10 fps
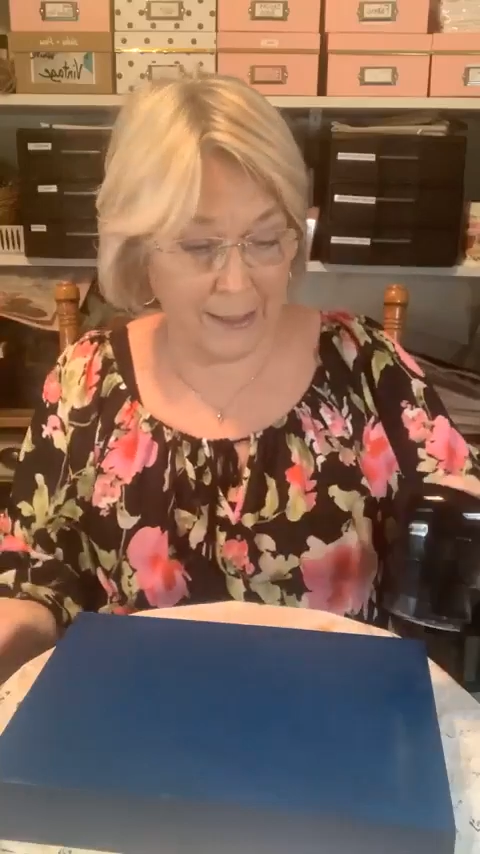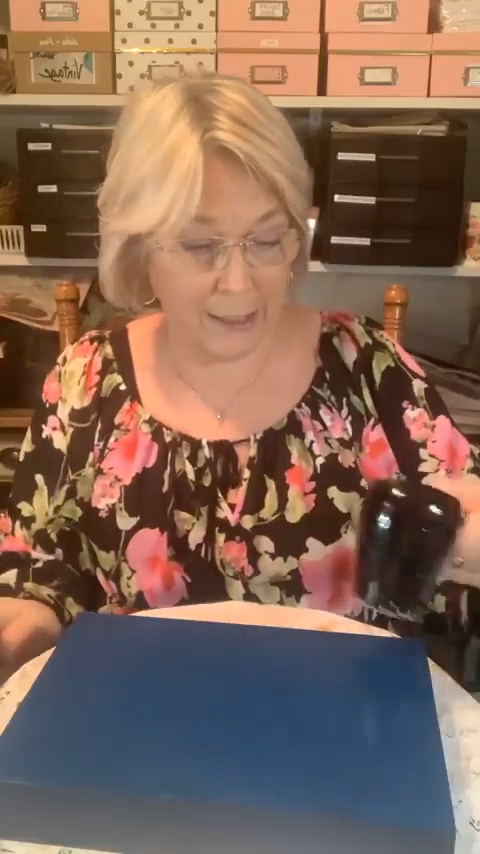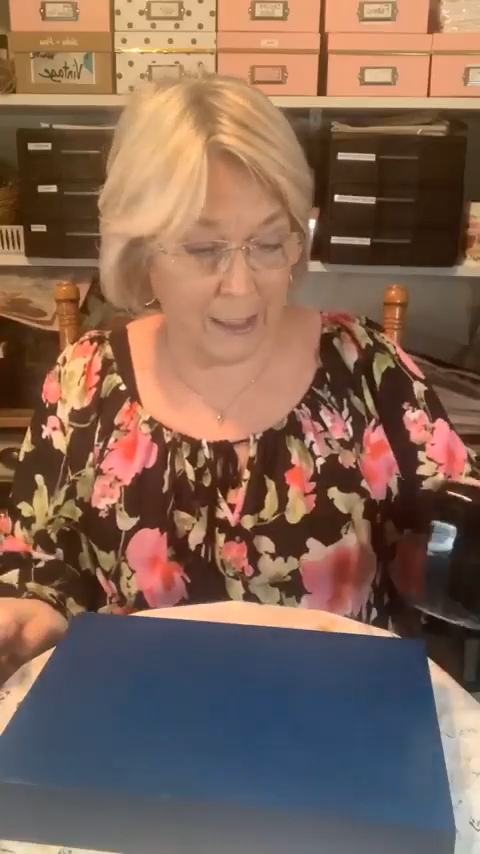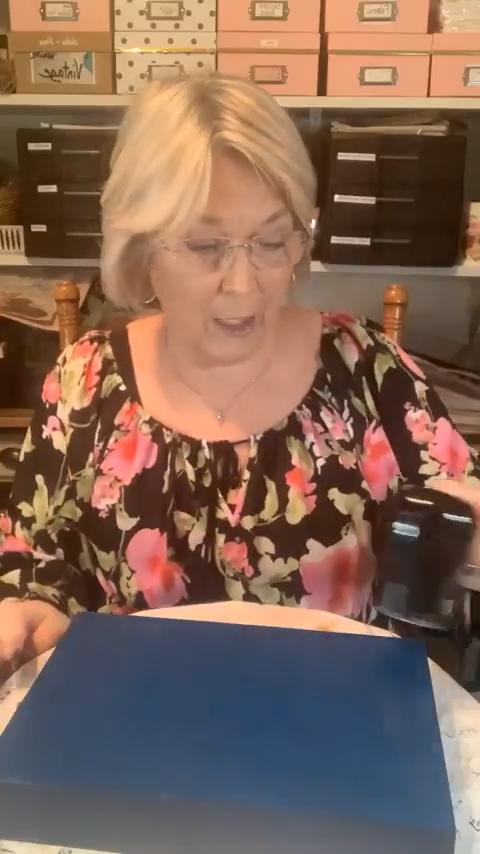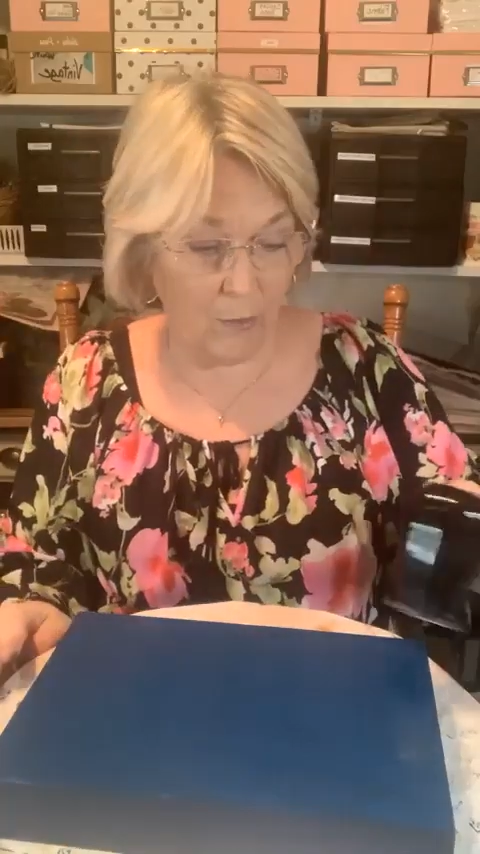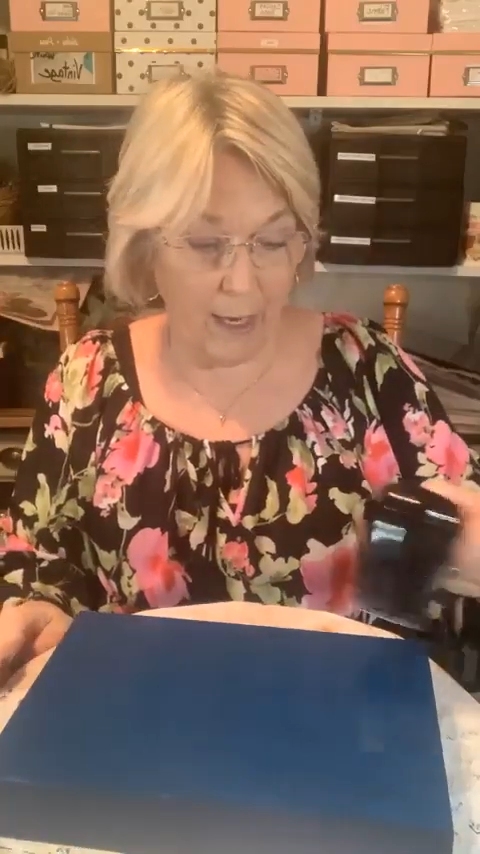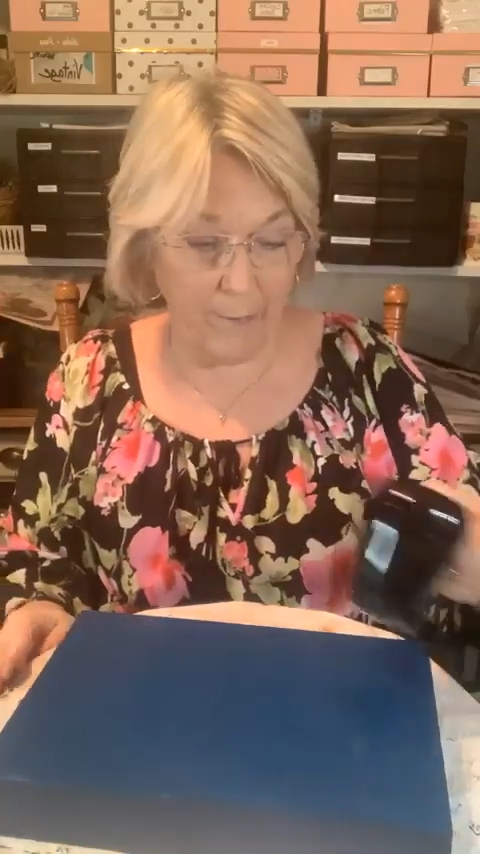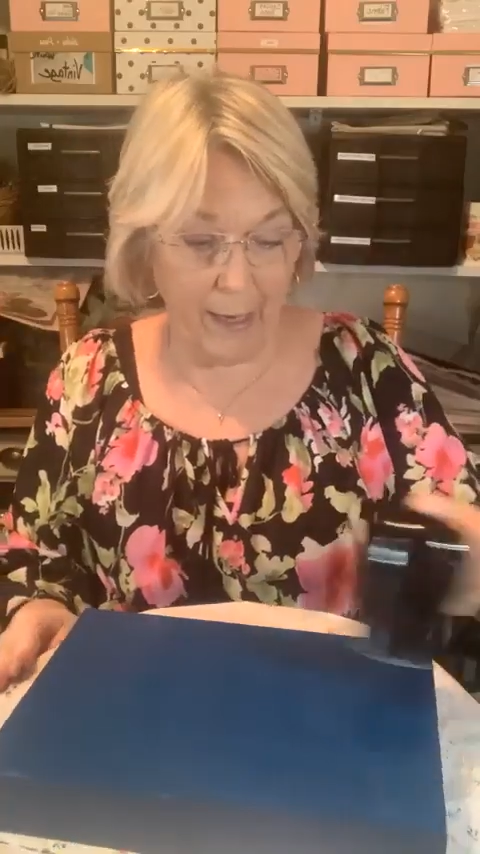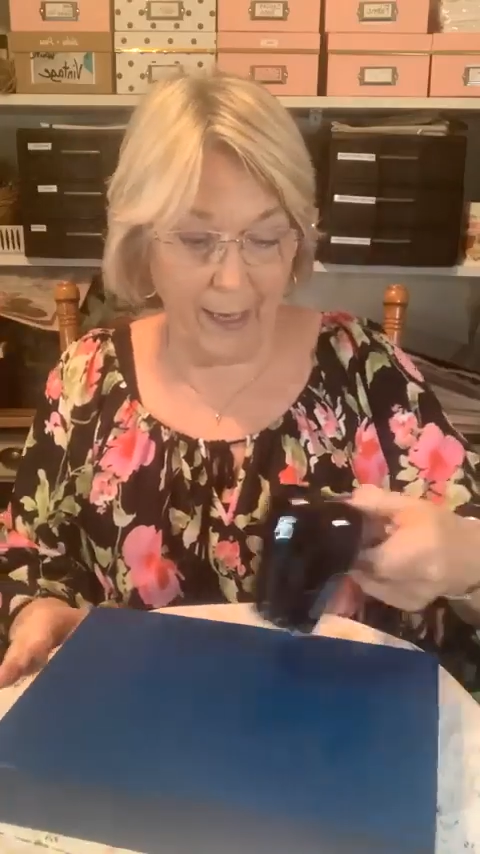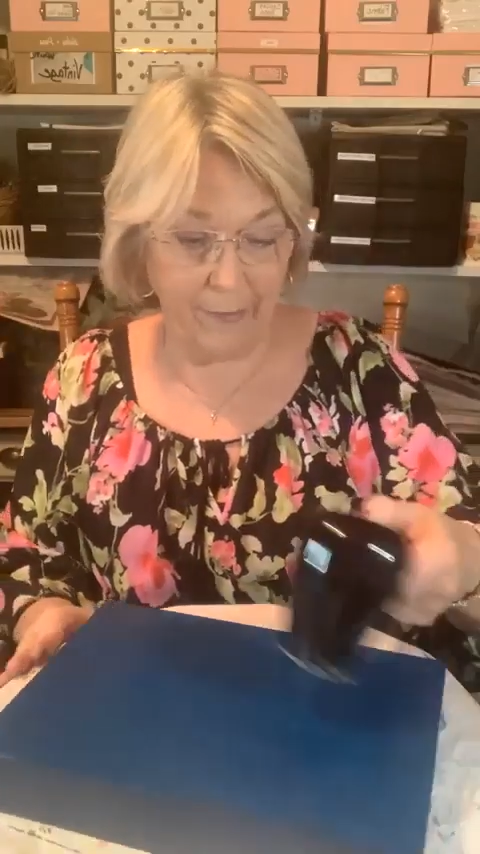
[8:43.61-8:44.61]
has to go
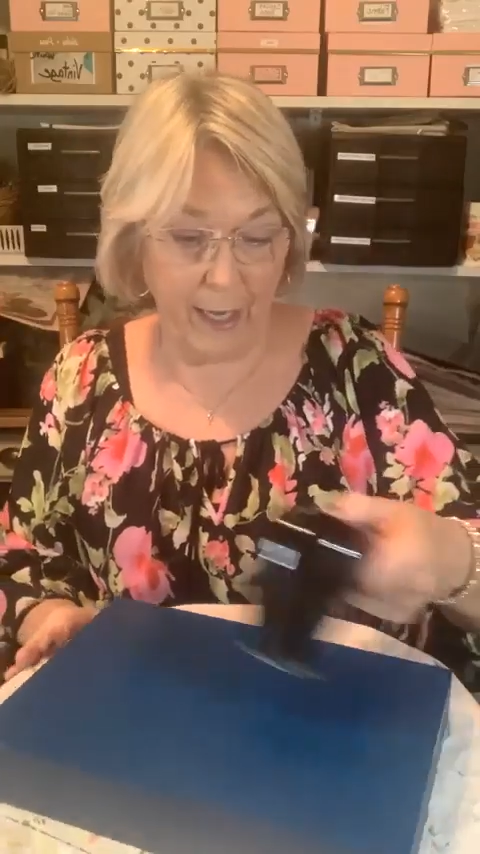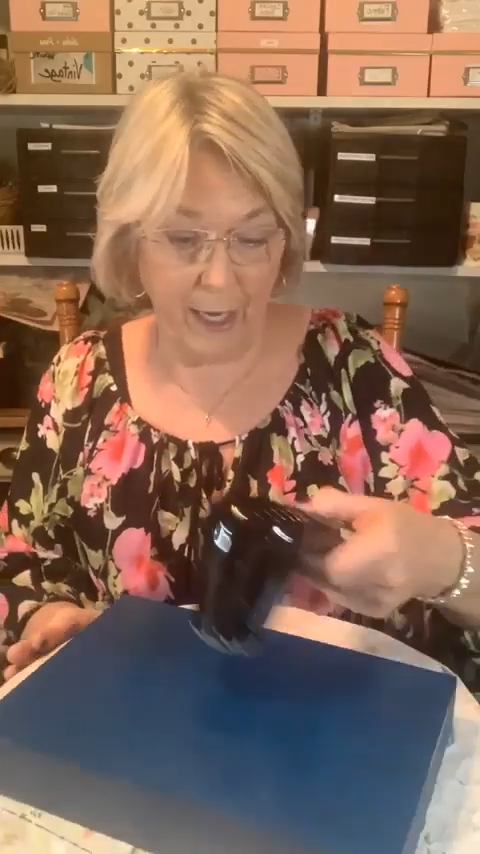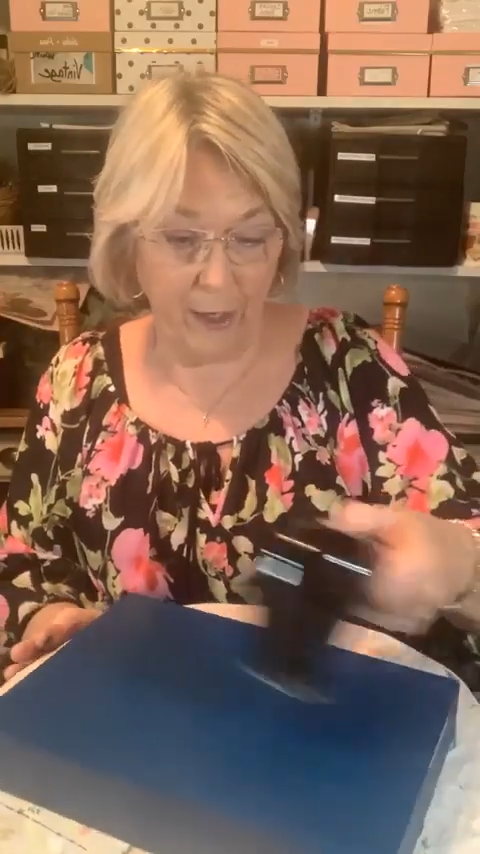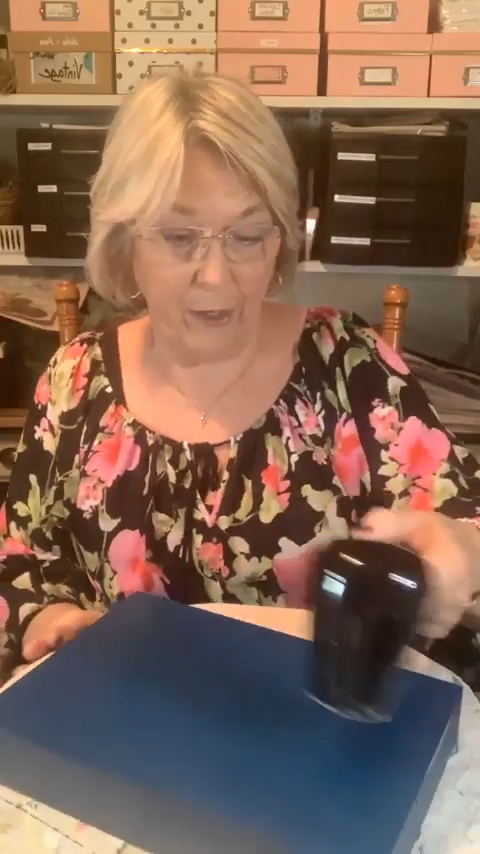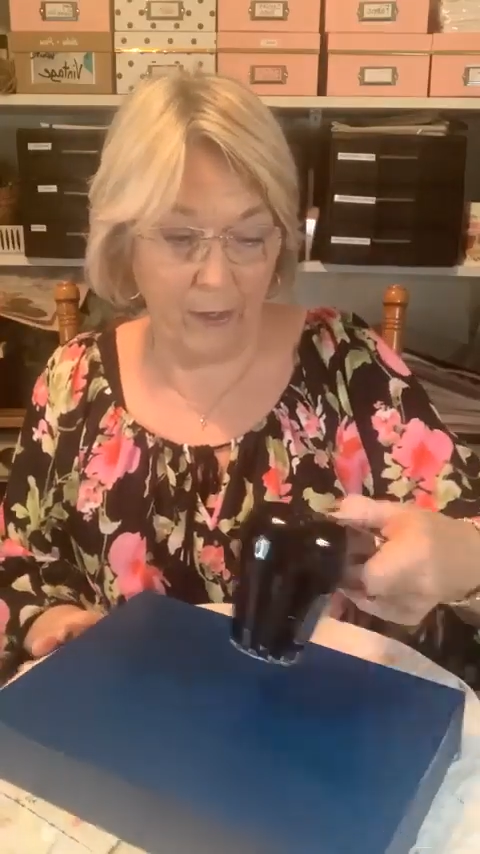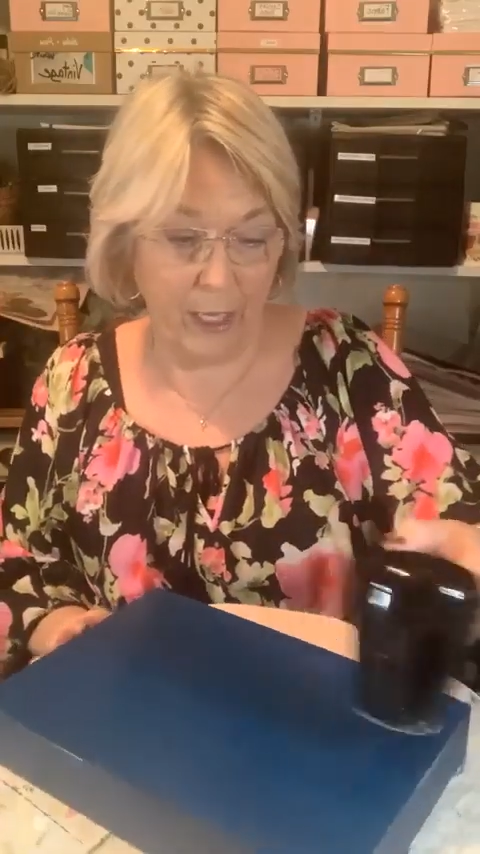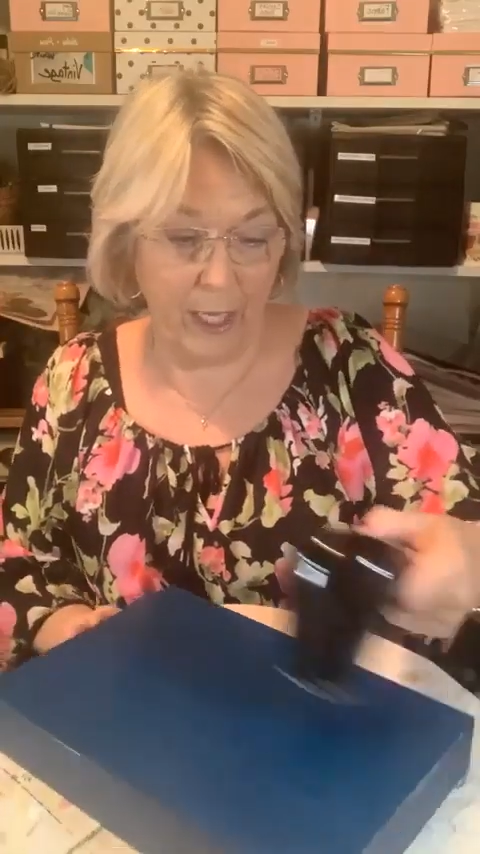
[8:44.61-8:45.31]
right by there,